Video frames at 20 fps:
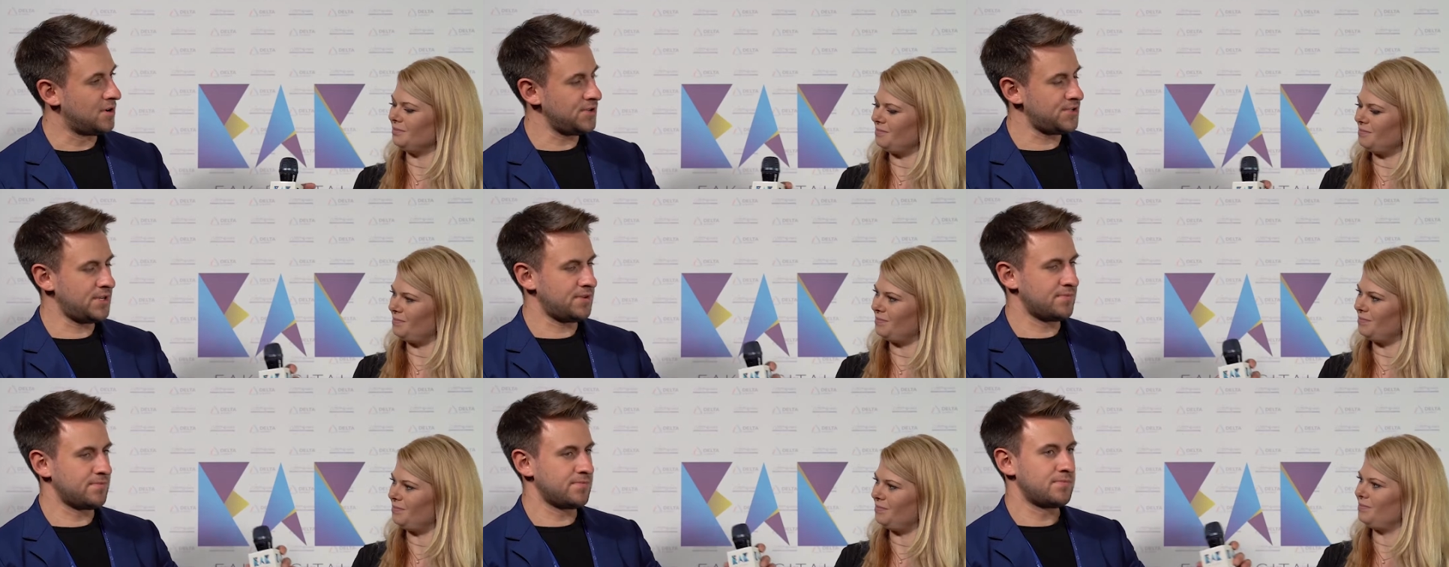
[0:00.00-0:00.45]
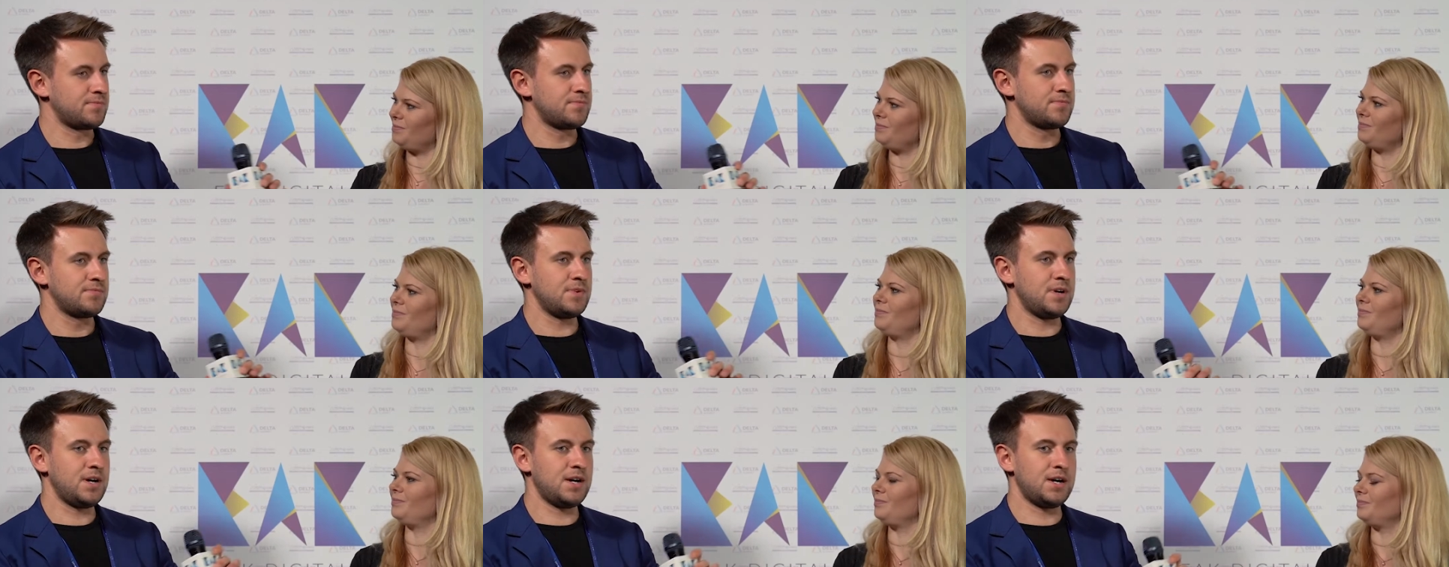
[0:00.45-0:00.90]
Speaker 1: Awesome.
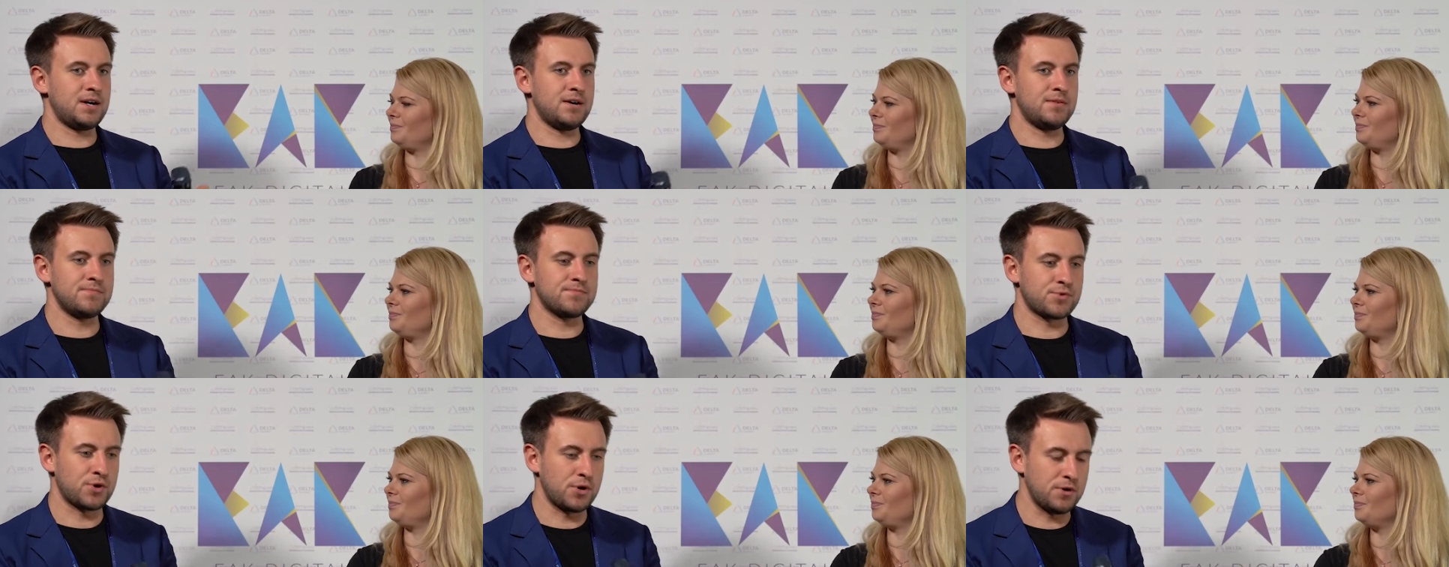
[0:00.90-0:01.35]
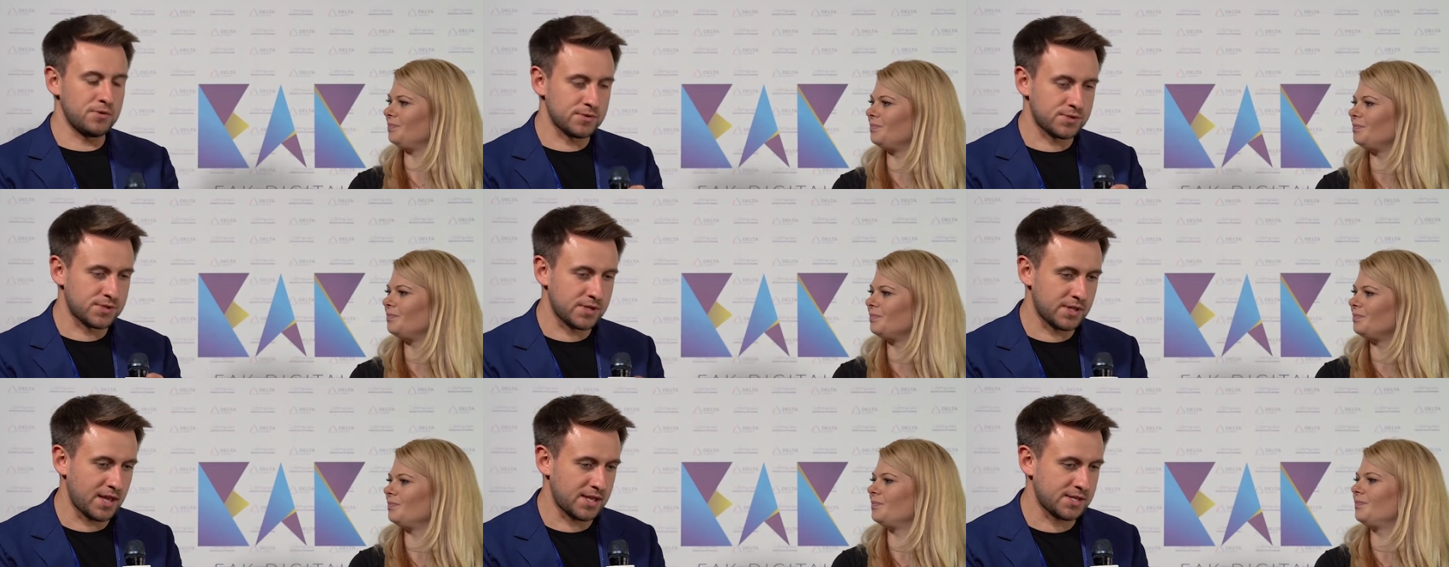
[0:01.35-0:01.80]
Um,
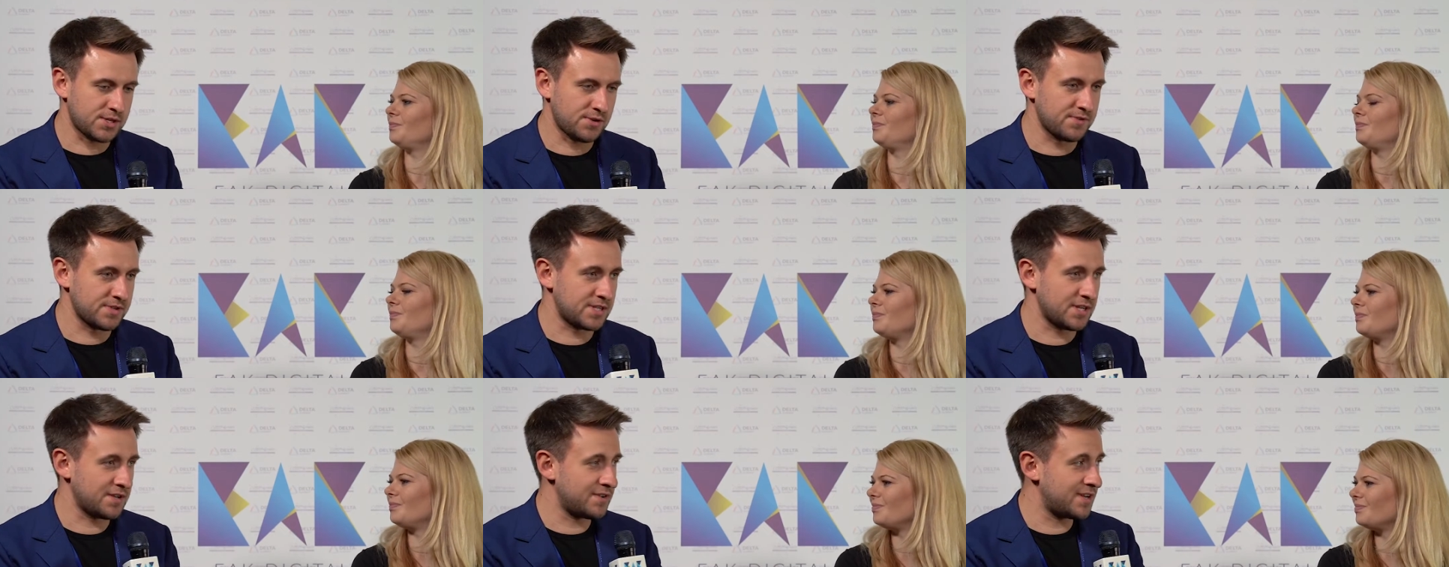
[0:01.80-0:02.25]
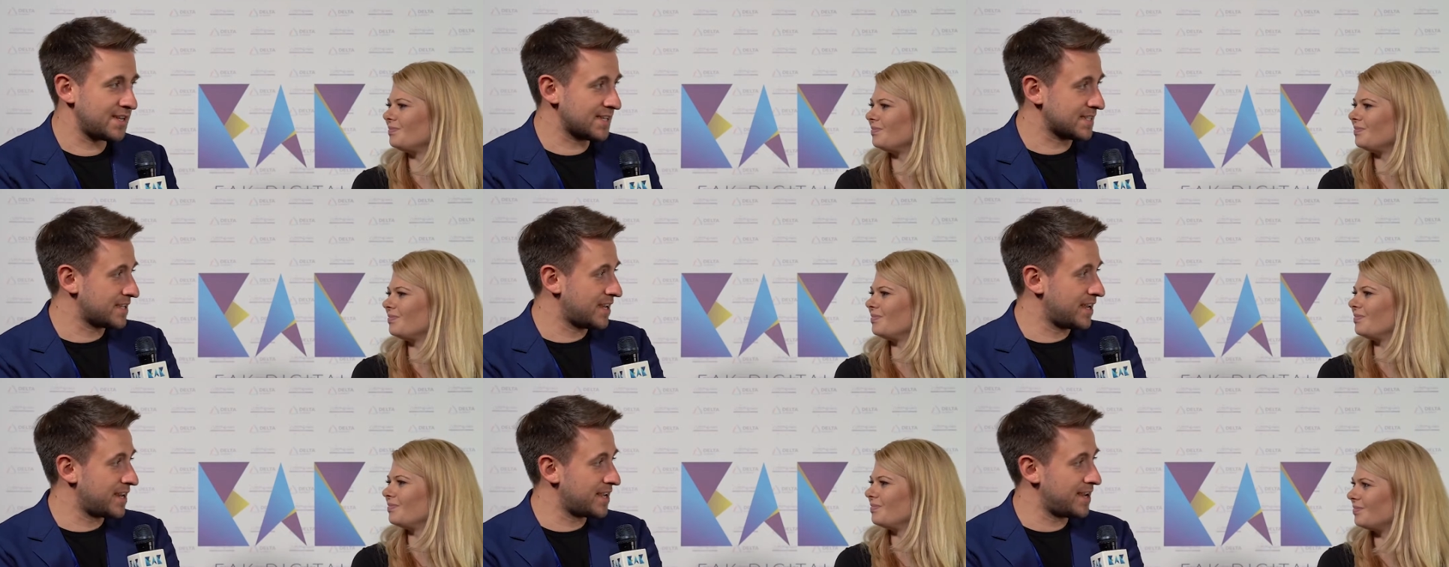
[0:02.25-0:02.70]
cool, so that's obviously a really
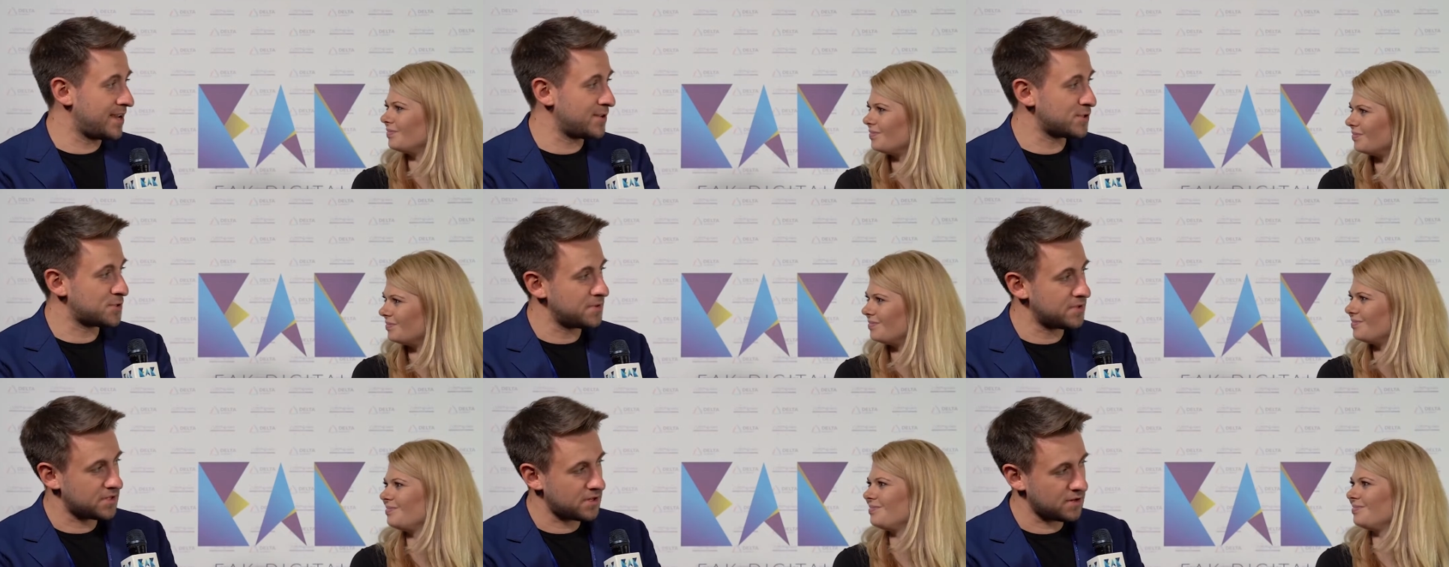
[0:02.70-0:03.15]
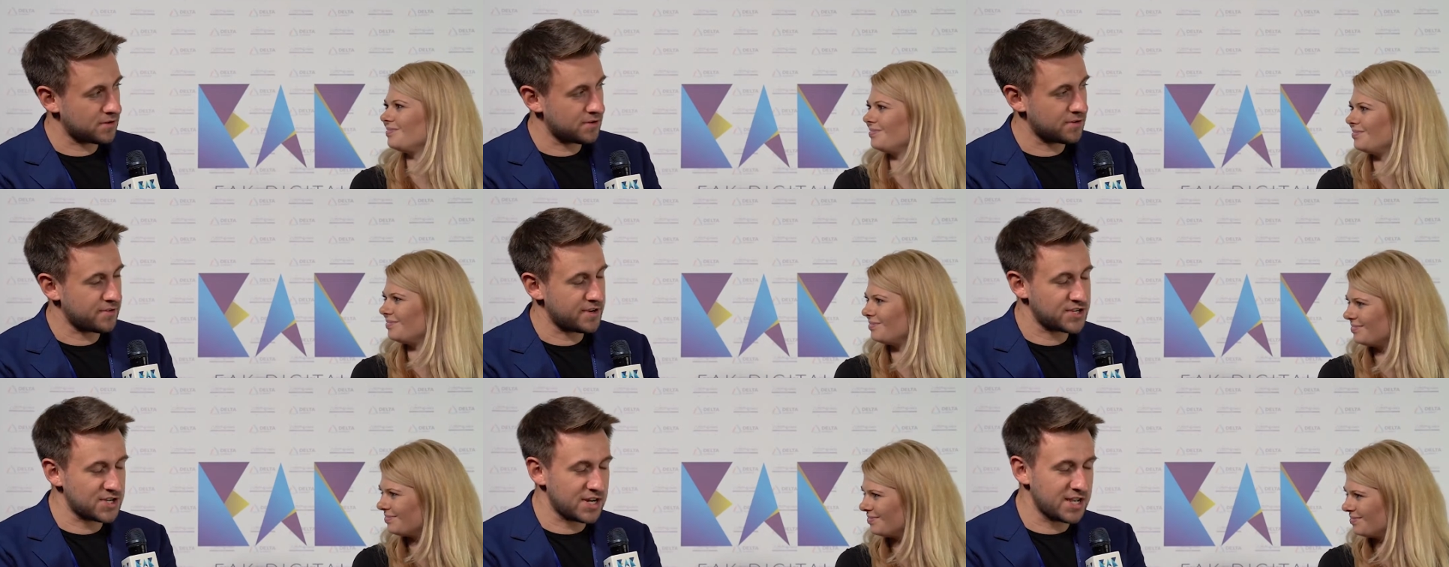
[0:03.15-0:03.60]
exciting announcement, so
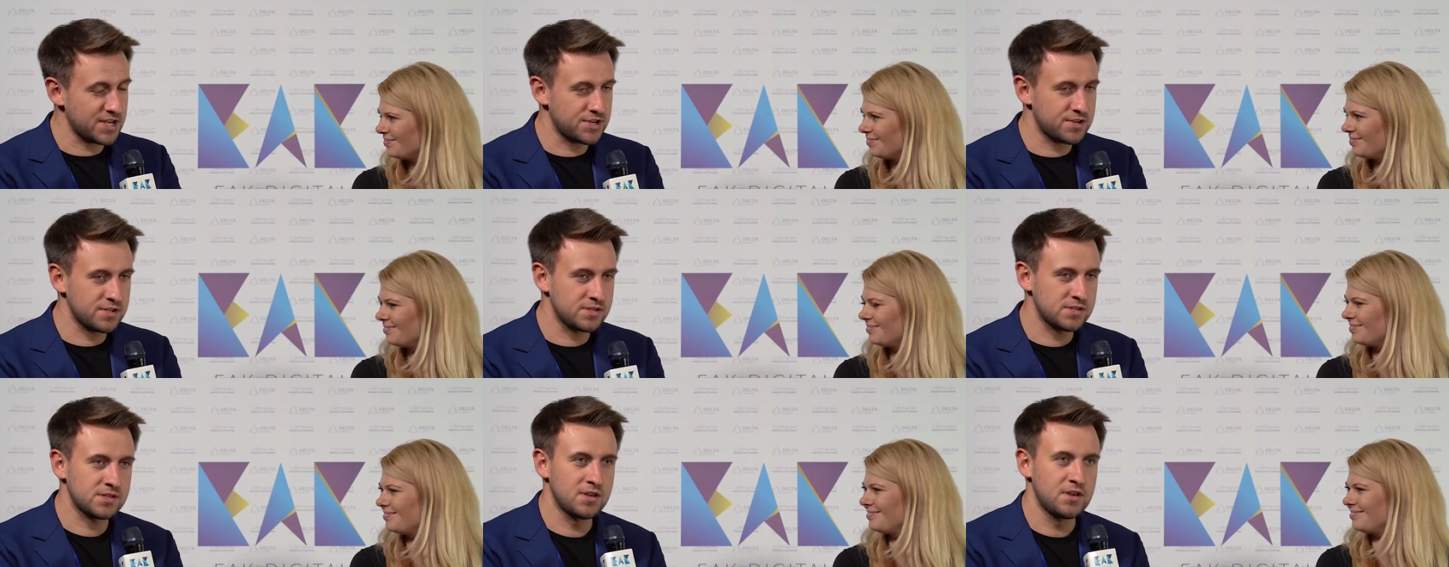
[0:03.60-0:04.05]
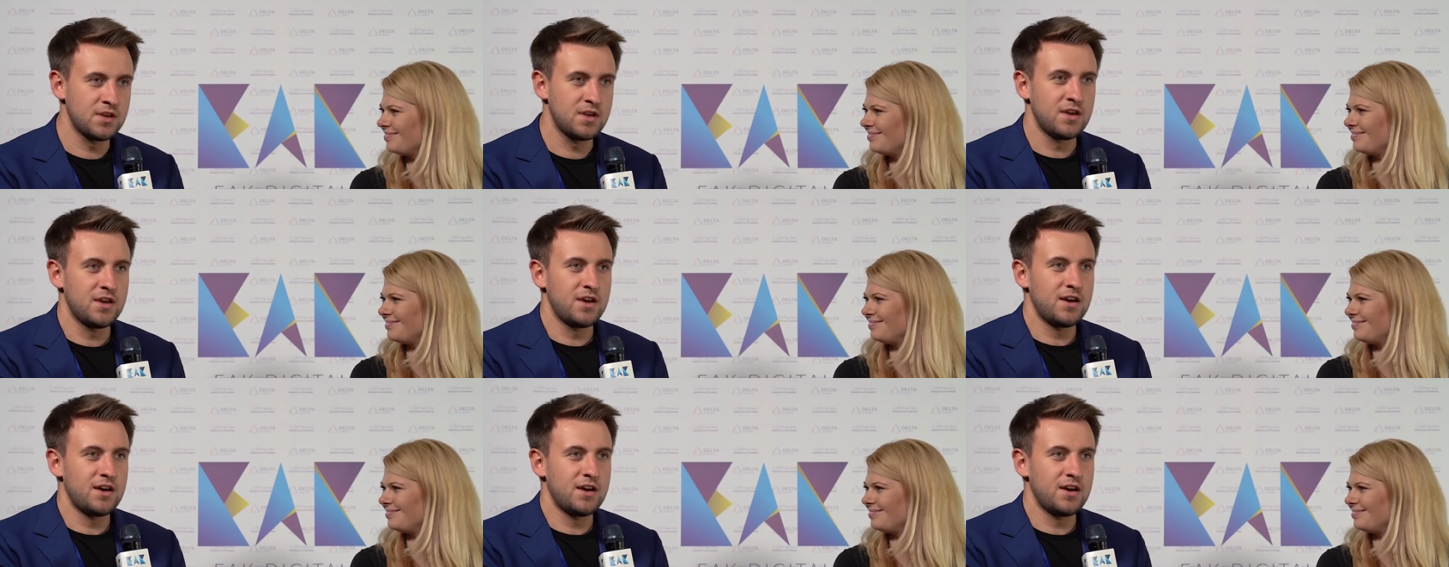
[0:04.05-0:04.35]
congratulations.